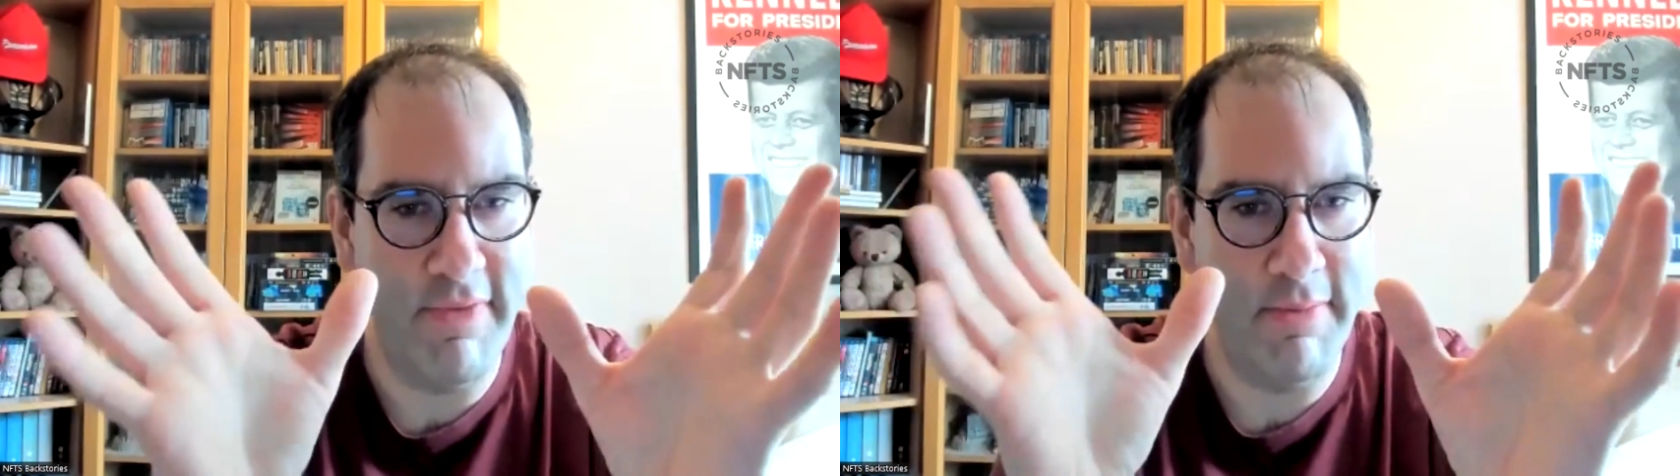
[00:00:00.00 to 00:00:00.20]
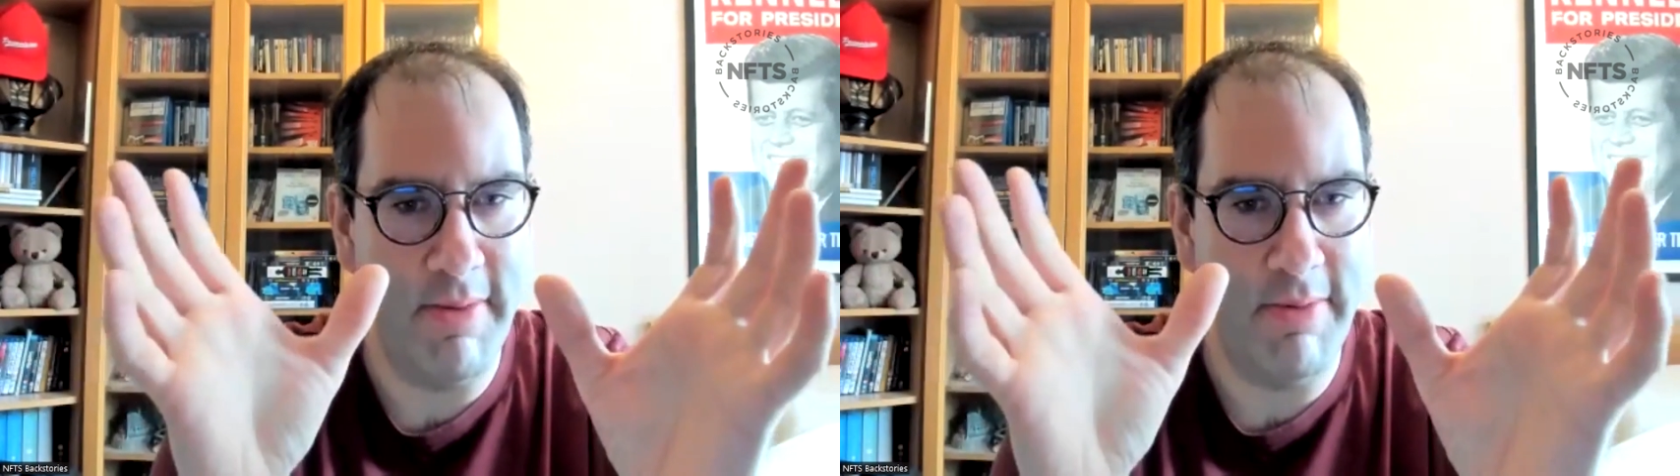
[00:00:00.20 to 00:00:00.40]

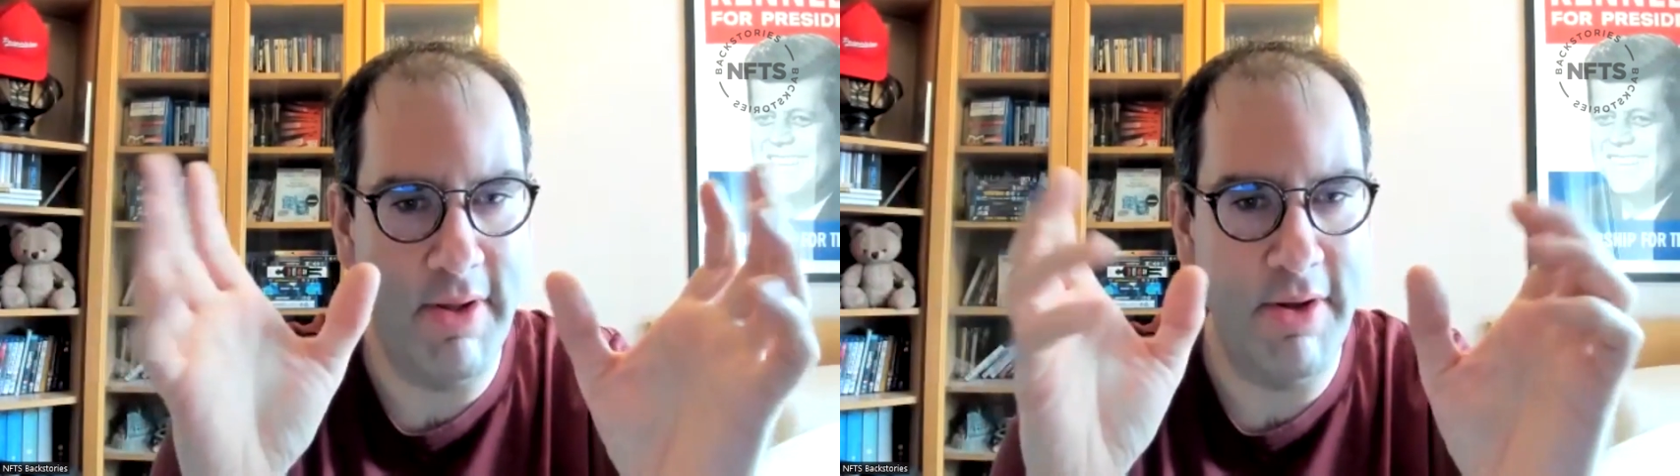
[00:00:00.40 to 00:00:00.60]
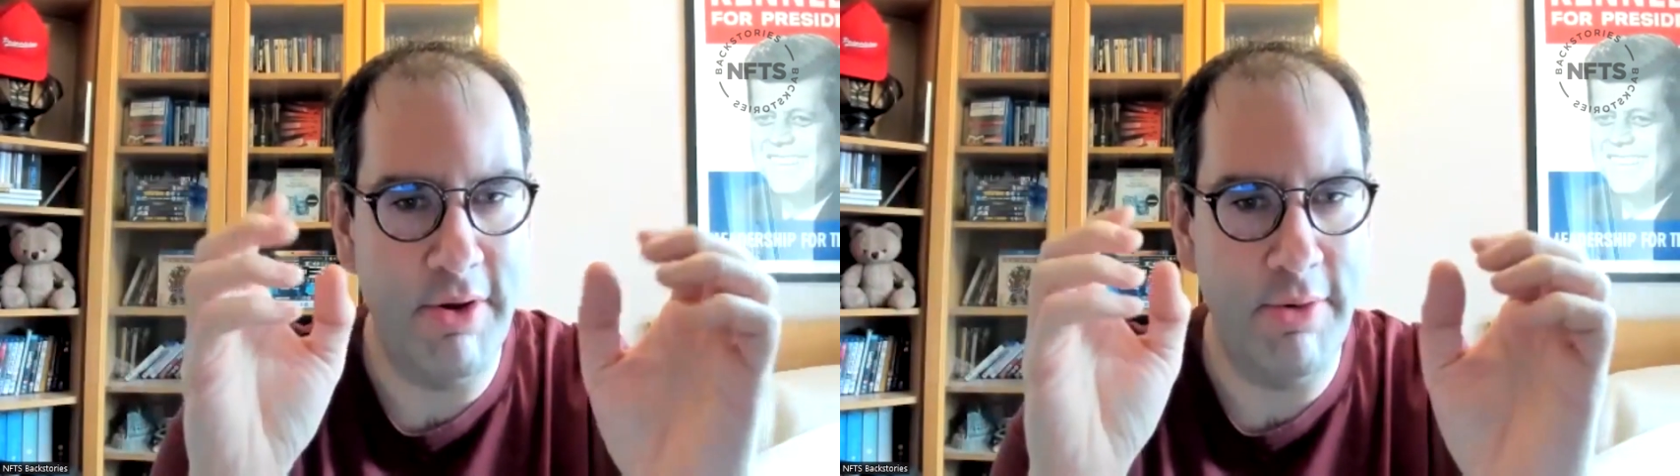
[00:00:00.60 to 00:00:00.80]
for the
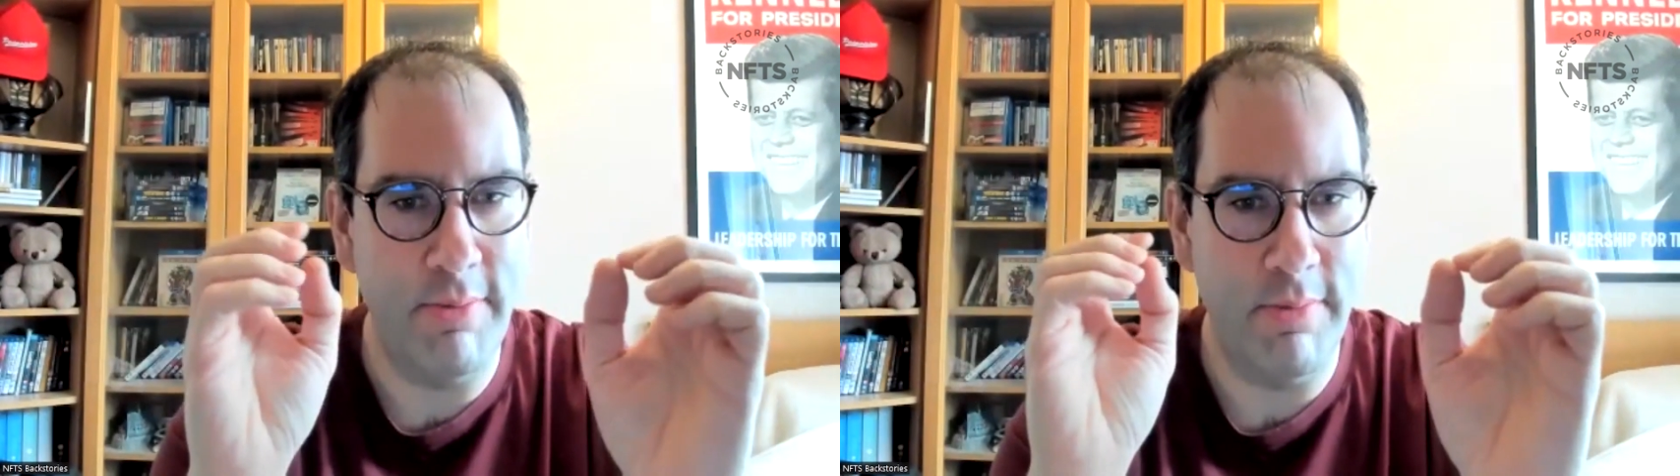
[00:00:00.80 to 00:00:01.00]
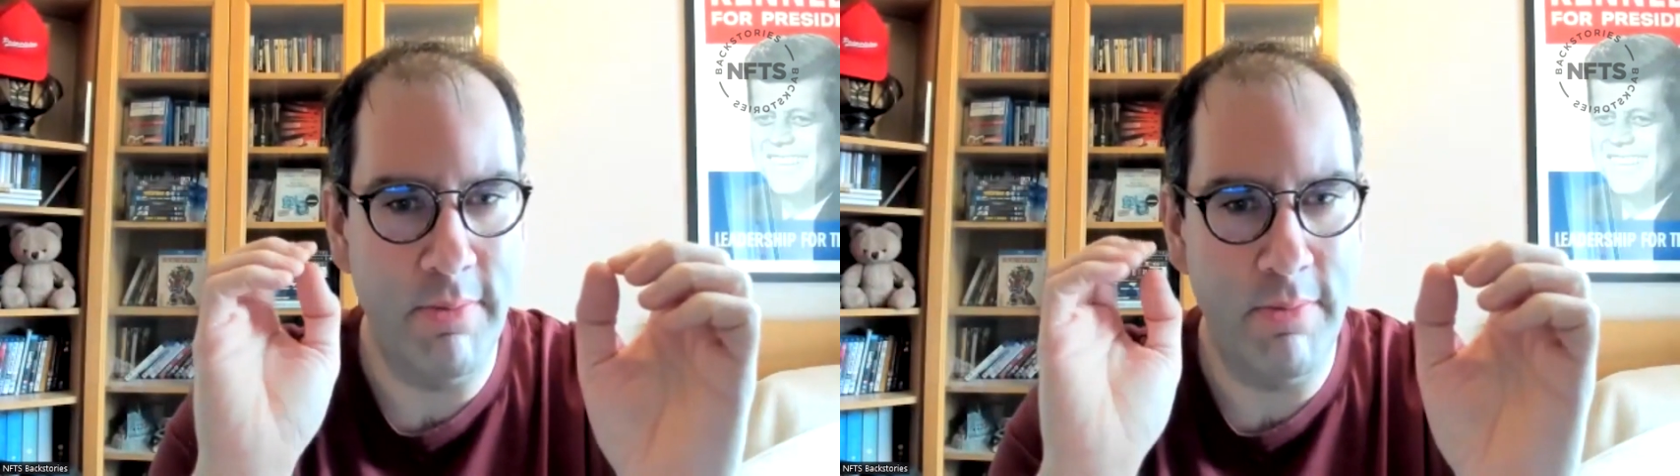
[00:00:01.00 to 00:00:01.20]
people at
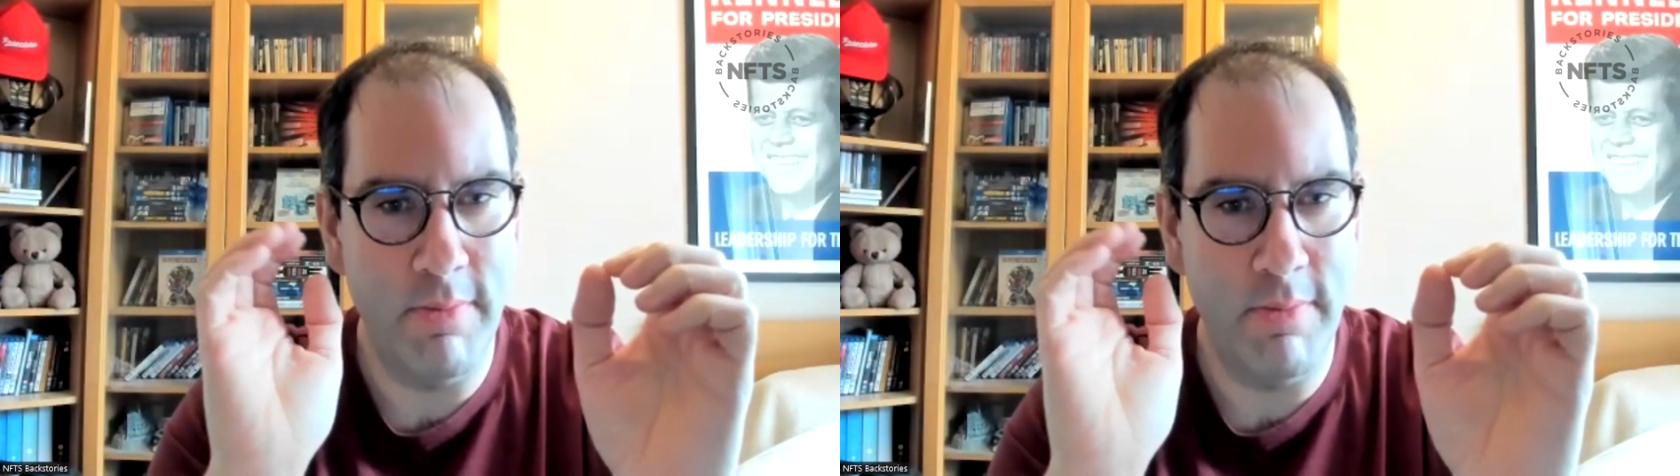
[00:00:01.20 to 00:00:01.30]
home